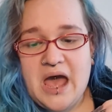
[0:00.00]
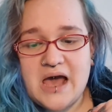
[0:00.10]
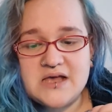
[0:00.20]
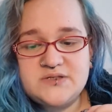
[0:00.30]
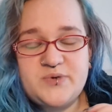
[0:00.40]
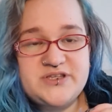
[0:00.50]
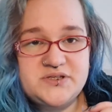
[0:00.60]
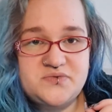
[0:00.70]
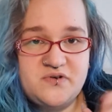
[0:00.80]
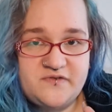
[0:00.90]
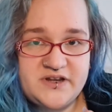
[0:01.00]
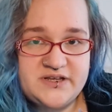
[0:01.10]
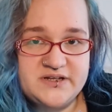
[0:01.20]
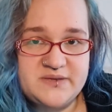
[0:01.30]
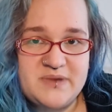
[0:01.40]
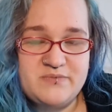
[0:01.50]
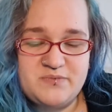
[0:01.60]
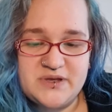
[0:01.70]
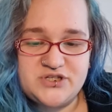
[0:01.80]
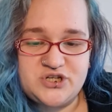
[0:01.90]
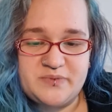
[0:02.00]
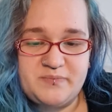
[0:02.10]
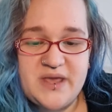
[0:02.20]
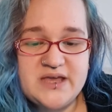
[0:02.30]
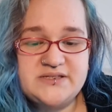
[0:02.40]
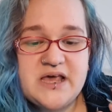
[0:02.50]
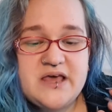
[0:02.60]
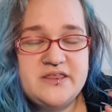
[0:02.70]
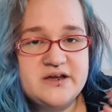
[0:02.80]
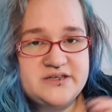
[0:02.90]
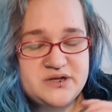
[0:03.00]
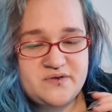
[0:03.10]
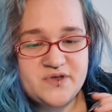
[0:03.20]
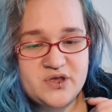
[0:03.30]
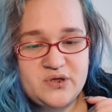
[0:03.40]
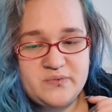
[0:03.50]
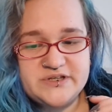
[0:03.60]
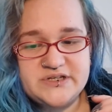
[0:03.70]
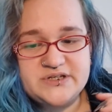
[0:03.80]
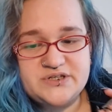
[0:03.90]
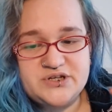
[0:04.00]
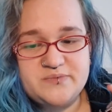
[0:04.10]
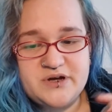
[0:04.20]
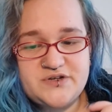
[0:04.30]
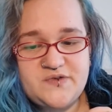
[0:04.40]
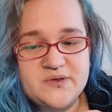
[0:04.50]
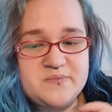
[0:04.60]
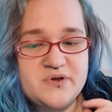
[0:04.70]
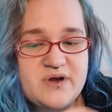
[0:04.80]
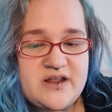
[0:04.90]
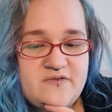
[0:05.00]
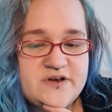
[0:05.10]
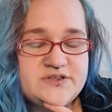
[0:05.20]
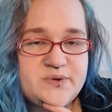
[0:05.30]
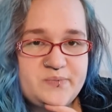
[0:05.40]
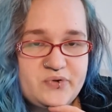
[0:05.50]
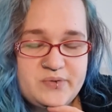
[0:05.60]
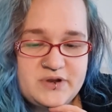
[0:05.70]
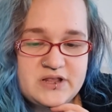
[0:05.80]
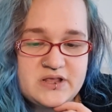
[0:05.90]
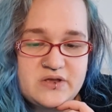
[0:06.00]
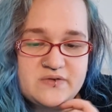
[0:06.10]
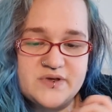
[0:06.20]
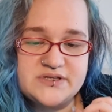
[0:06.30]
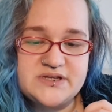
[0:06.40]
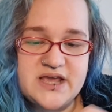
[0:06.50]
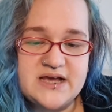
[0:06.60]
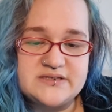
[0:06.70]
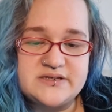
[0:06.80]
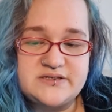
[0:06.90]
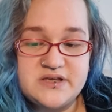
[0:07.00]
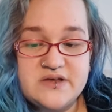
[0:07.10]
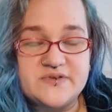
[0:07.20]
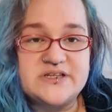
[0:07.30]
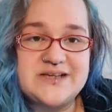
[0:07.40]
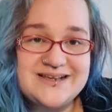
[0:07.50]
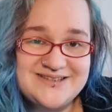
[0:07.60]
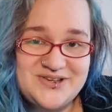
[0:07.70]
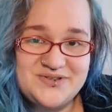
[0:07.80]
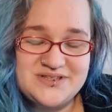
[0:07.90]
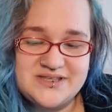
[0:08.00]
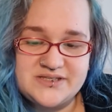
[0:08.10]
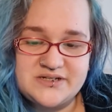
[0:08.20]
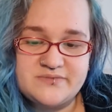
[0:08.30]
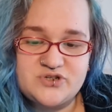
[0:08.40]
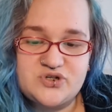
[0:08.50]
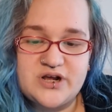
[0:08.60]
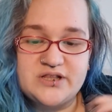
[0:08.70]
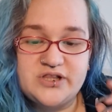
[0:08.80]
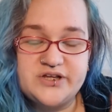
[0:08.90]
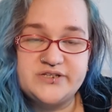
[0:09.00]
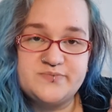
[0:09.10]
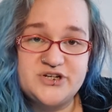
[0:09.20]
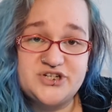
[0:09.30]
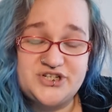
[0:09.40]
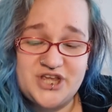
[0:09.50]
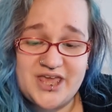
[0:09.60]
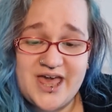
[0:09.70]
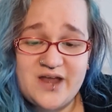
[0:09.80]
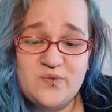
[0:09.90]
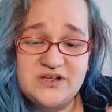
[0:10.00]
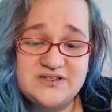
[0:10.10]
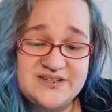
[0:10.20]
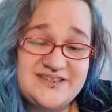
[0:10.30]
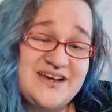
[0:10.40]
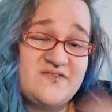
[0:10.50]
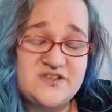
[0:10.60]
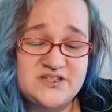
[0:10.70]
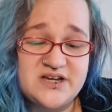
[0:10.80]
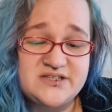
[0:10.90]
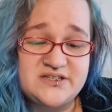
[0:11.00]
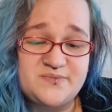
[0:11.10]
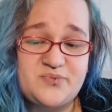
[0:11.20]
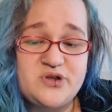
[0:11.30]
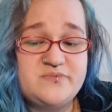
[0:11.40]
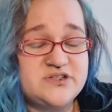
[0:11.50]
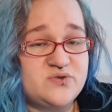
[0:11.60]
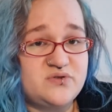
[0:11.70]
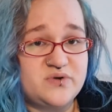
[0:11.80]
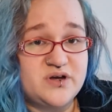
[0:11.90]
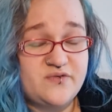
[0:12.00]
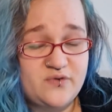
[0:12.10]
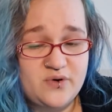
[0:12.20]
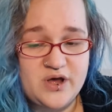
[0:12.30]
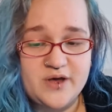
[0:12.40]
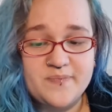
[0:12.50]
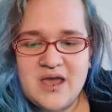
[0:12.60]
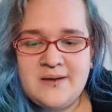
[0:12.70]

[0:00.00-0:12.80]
As wizards are all fuddy-duddy men with big stupid beards, the idea of a girl wizard is too much for them, but Granny finds her employment in the university as a servant. Esk uses this time to try and learn as much as she can, whilst her staff, disguised as a broom, does all the work for her.